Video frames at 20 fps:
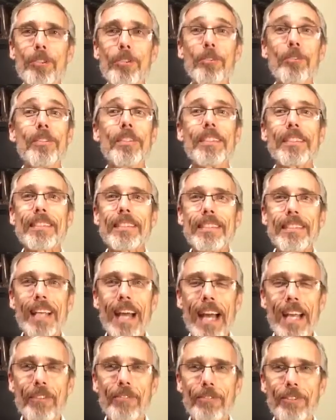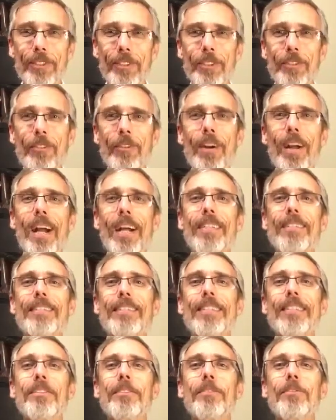to decide for
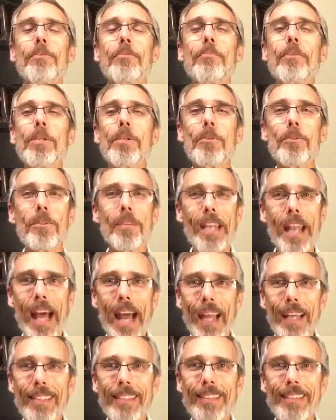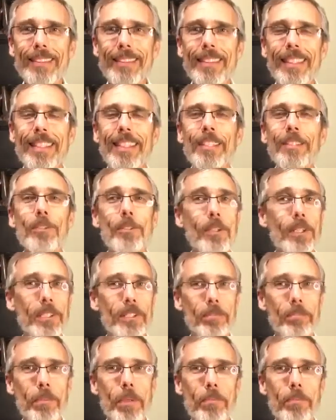Christ and to be united to
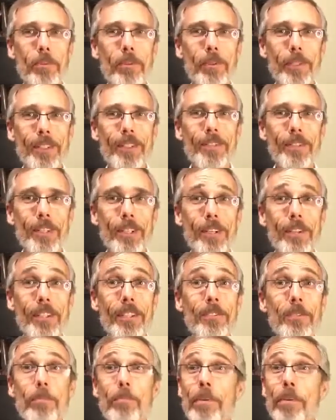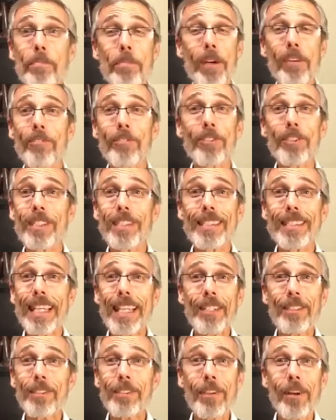His people in the earth and to prepare for His
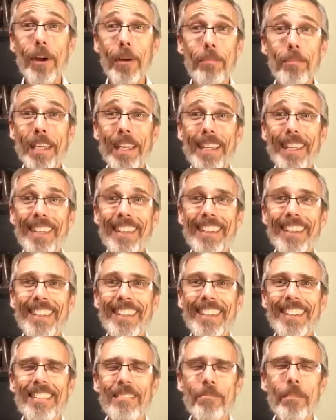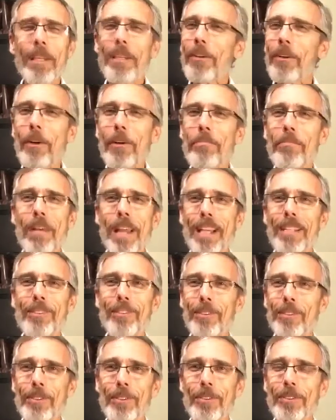second coming. May the Lord
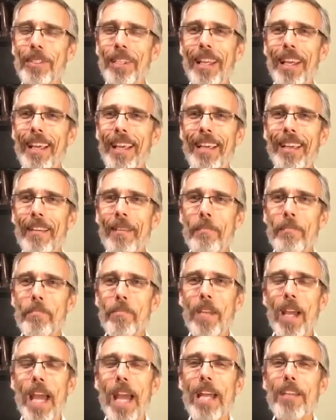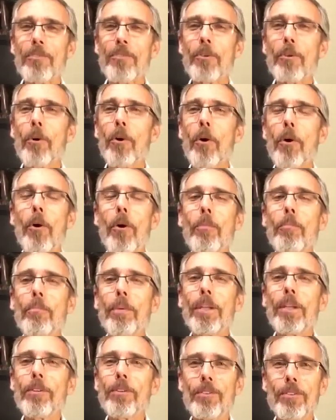bless you today as you
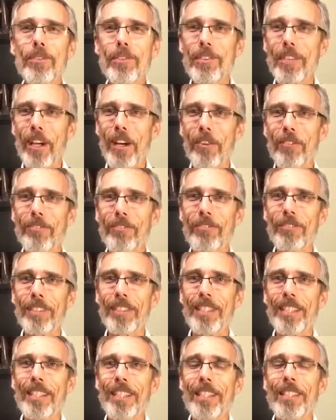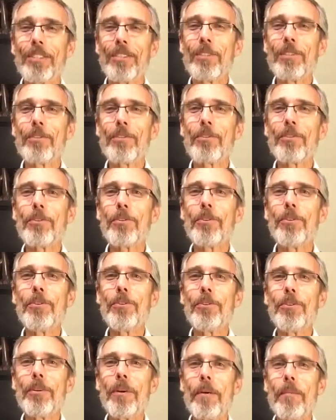open yourself to